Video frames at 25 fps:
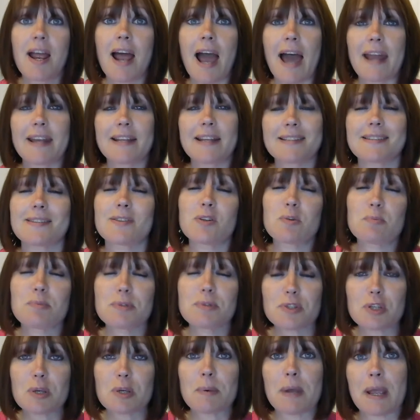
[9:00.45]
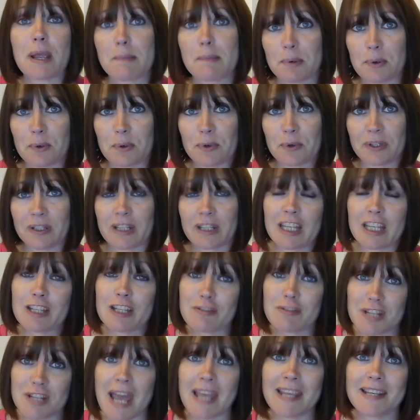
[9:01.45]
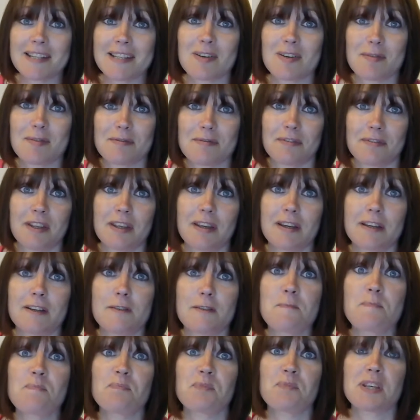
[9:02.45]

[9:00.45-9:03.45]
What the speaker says: And it's super, super important that you take time for you.